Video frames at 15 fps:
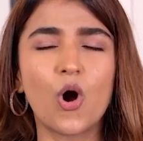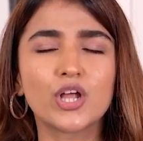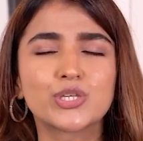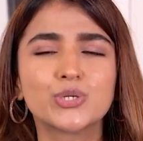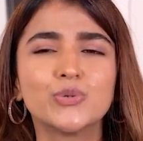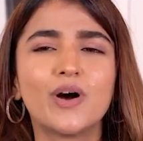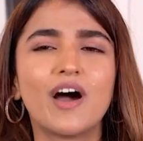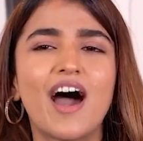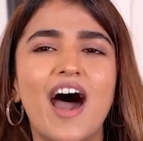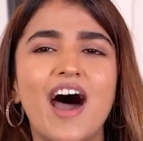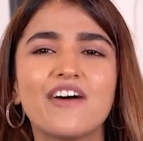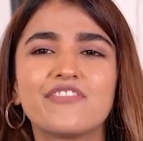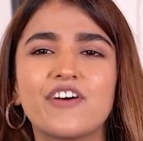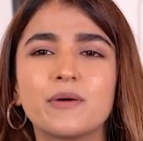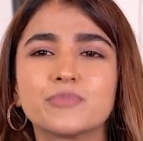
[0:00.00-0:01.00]
or do a
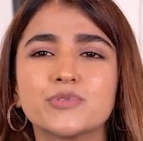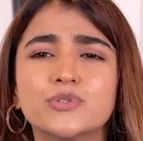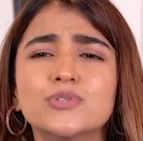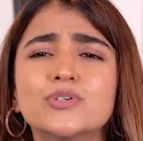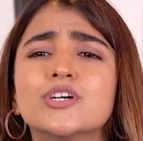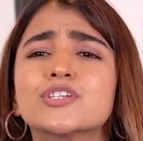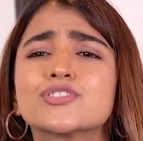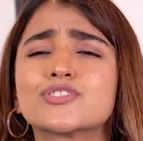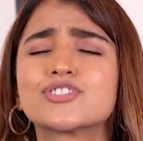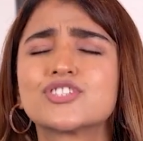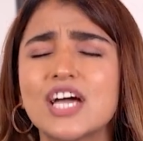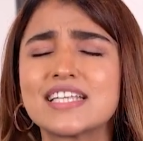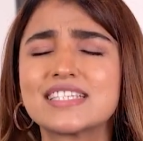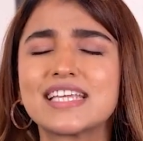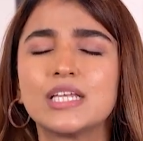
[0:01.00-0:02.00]
half updo to
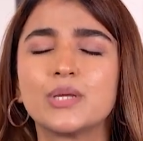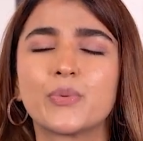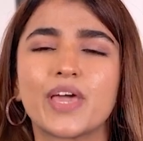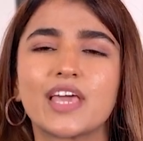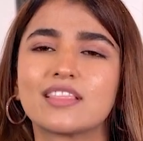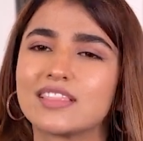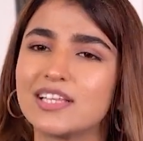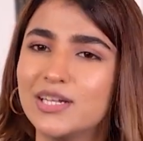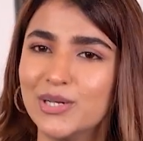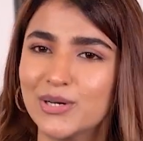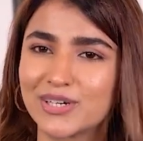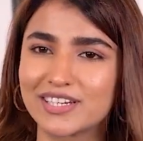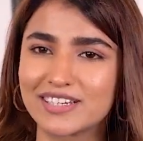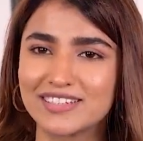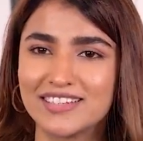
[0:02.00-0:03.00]
just elevate the look,